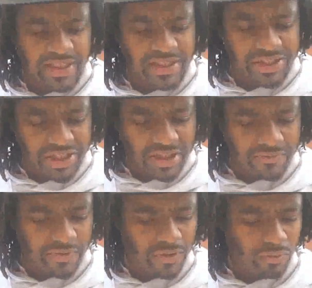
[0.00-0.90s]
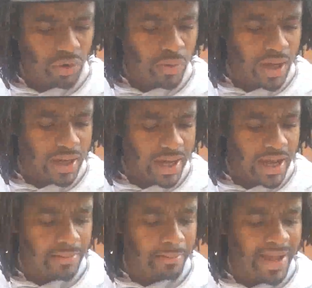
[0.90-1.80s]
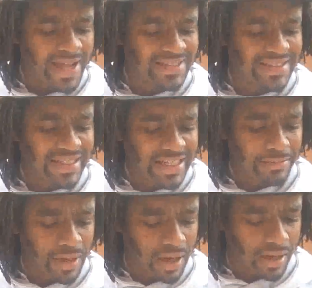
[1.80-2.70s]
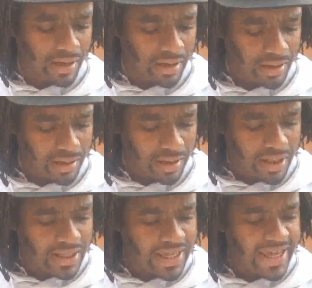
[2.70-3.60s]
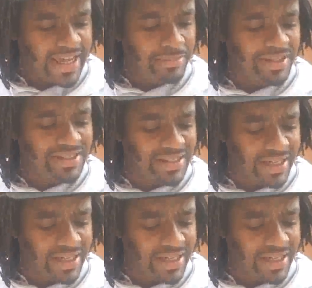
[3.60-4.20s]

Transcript: And the chief of the Ruachot, Mastema, came and